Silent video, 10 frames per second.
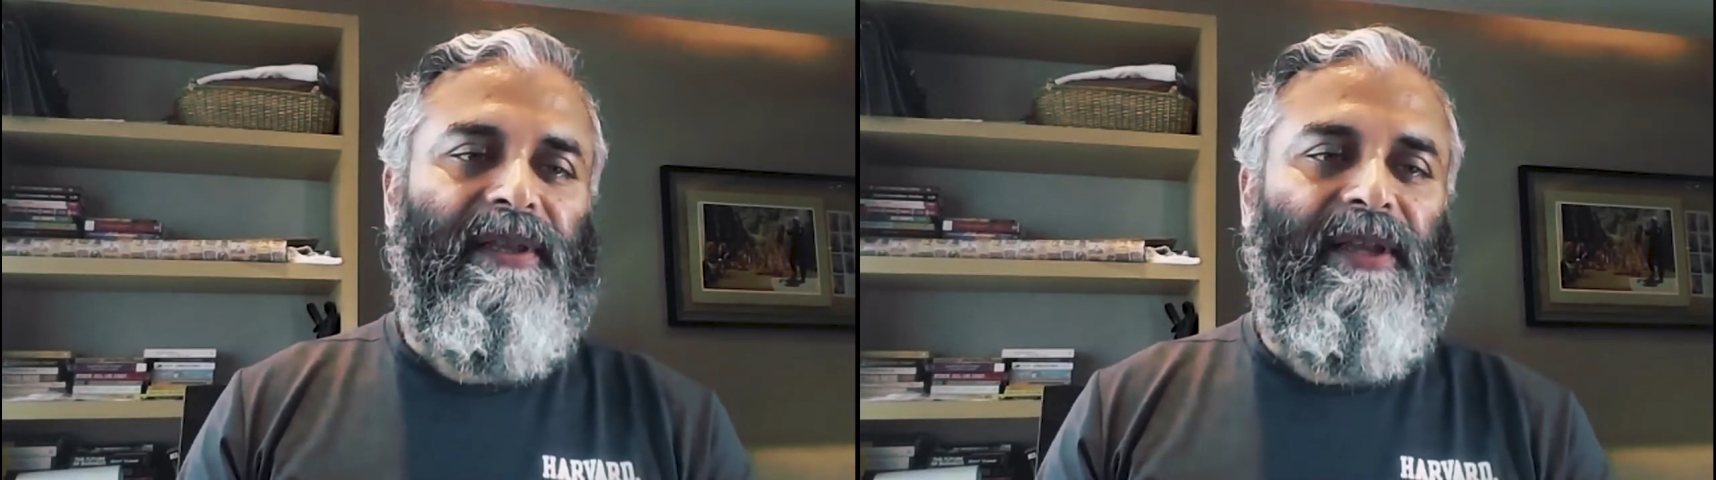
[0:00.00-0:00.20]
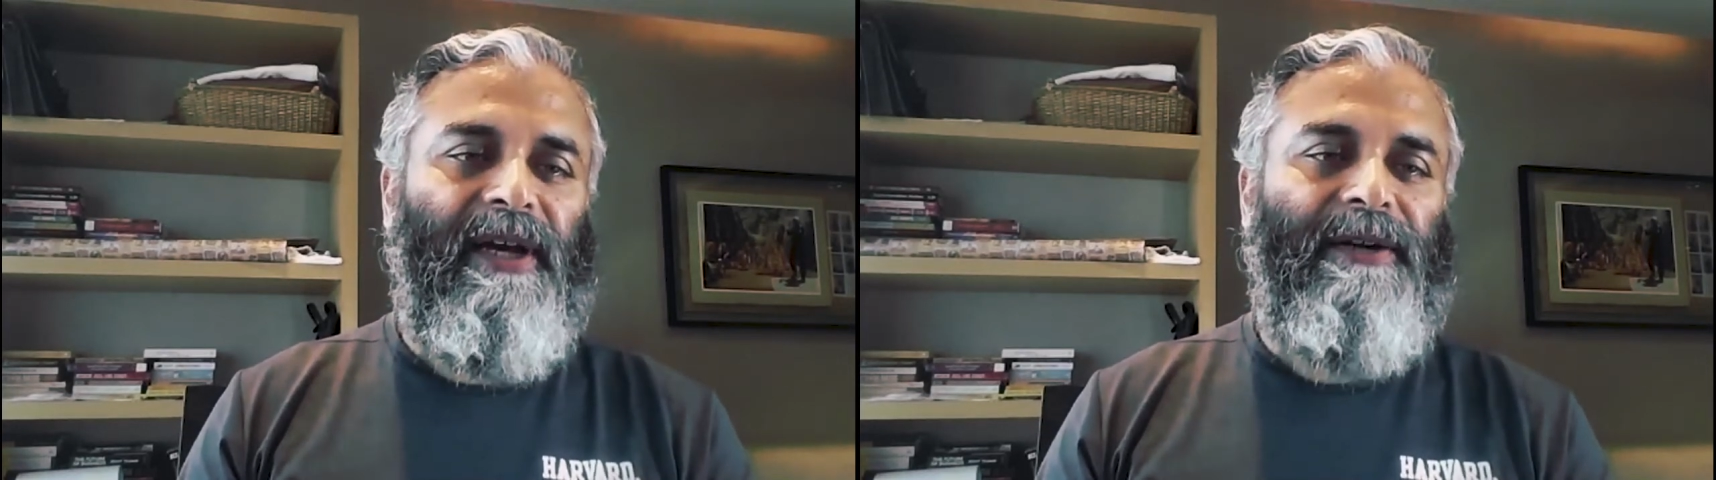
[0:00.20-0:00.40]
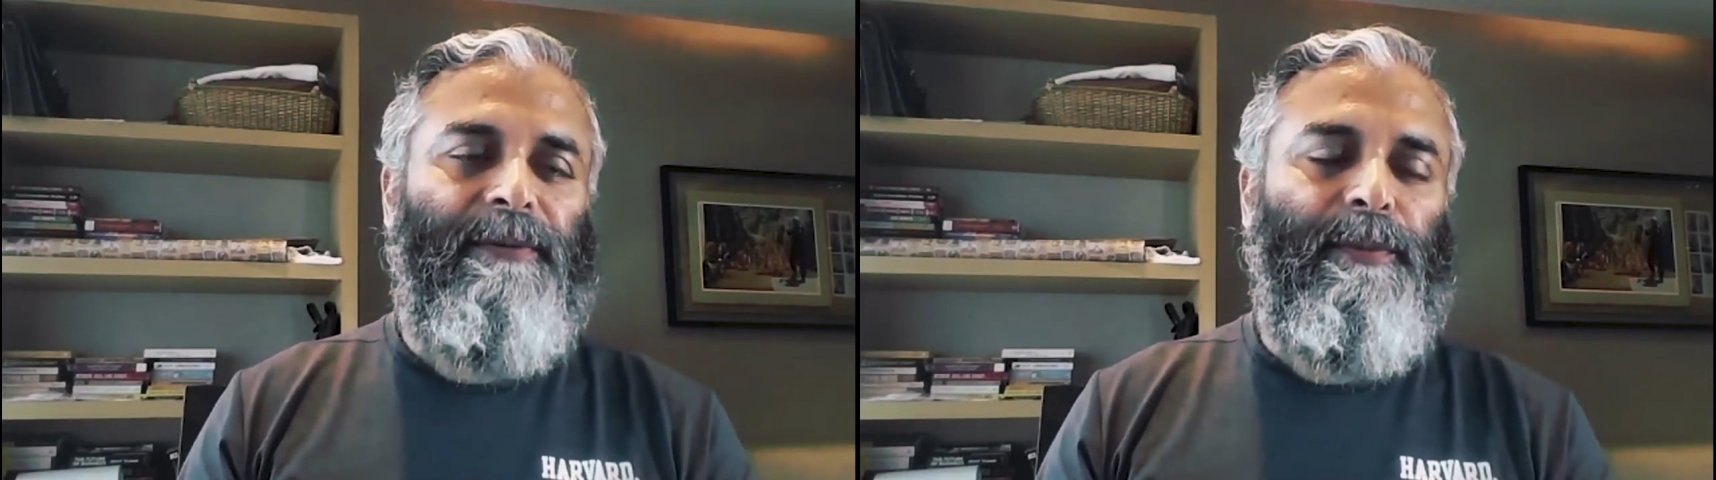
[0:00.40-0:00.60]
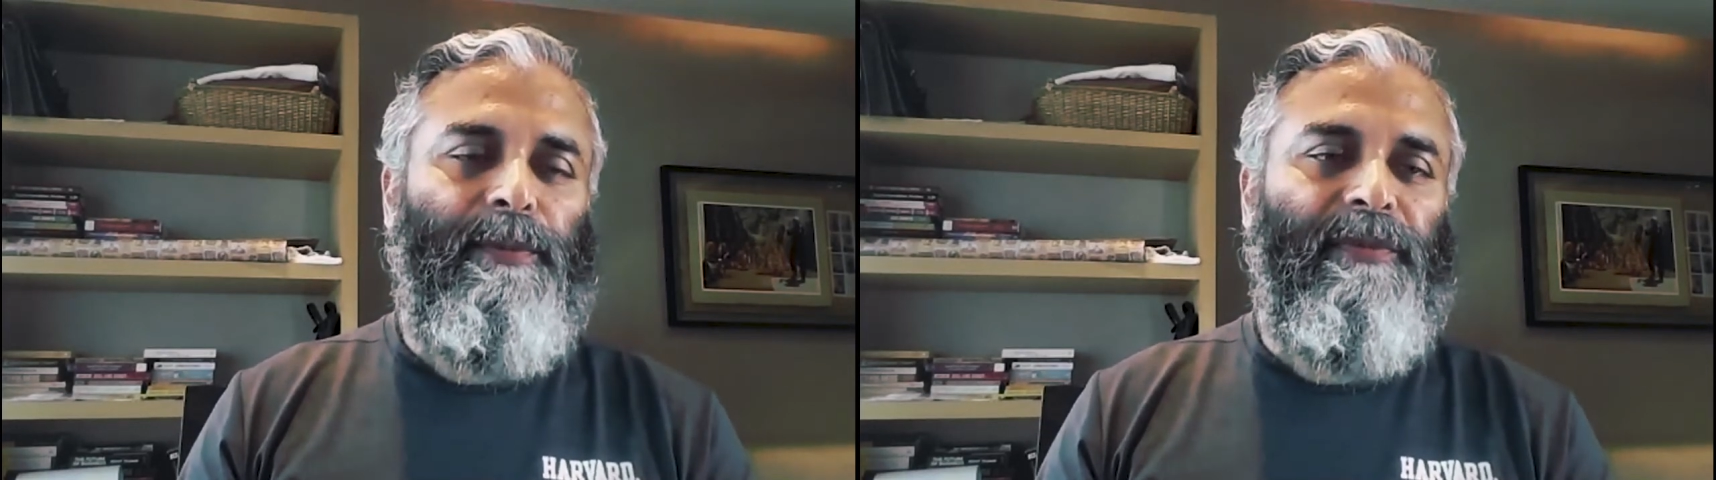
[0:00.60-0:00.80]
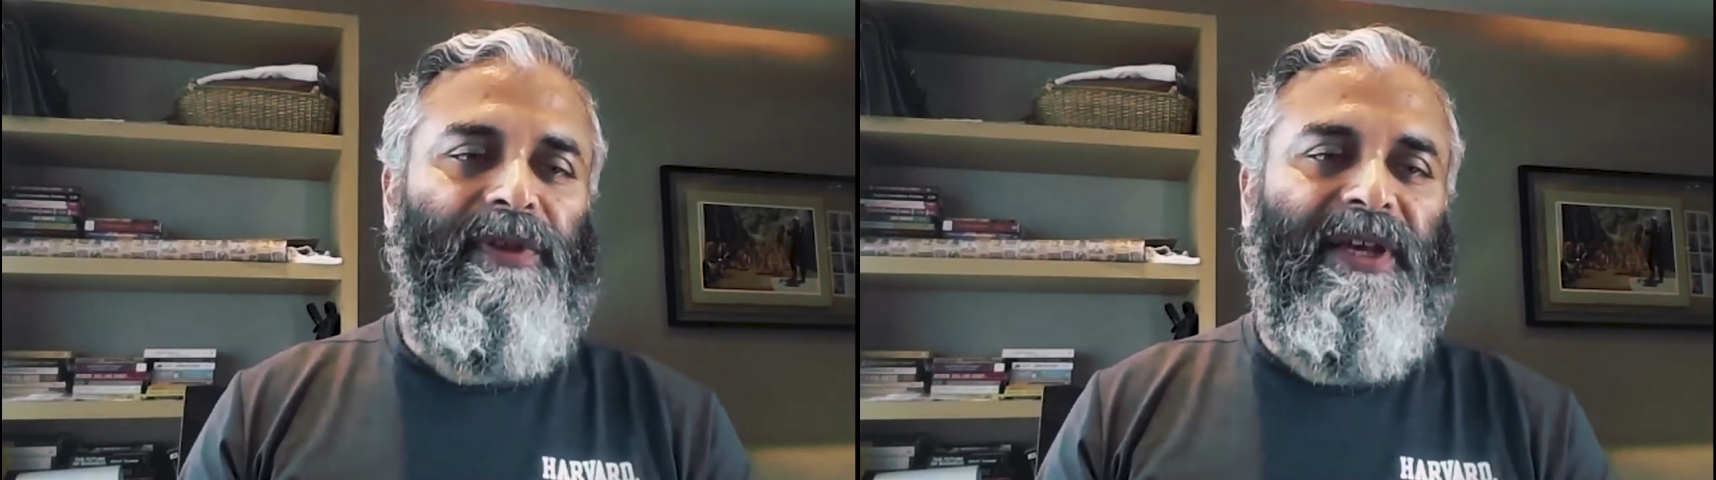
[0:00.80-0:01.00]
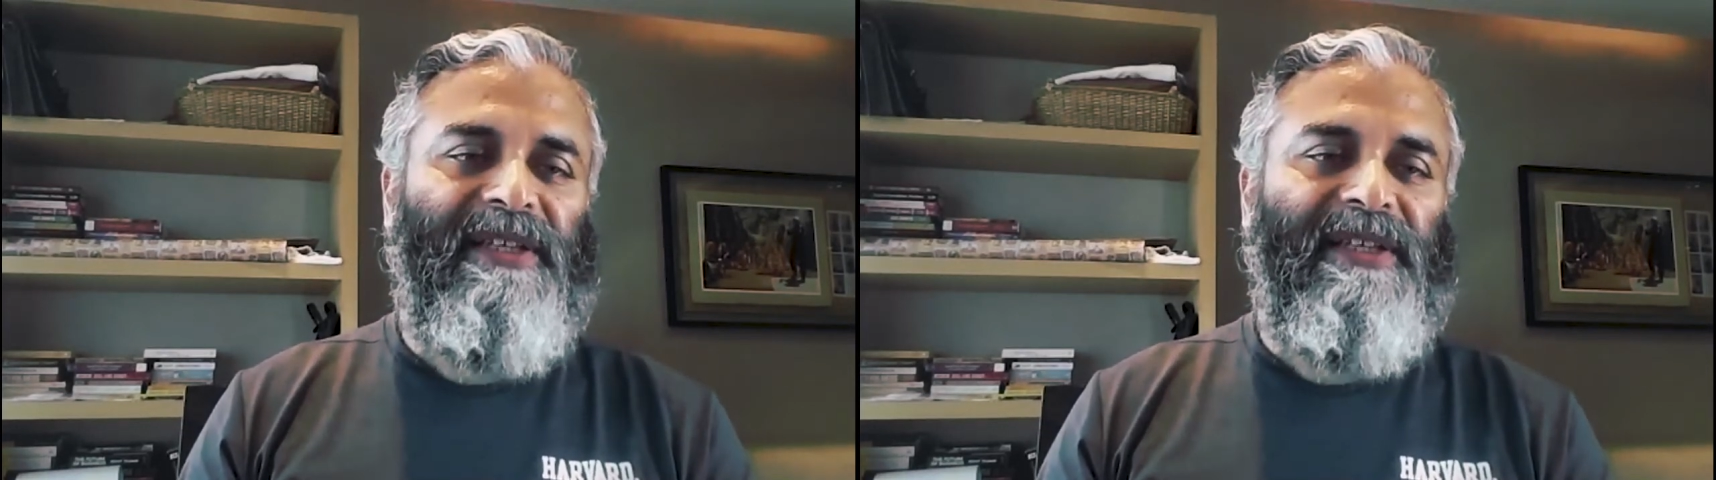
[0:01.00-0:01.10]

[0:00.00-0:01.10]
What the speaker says: that with the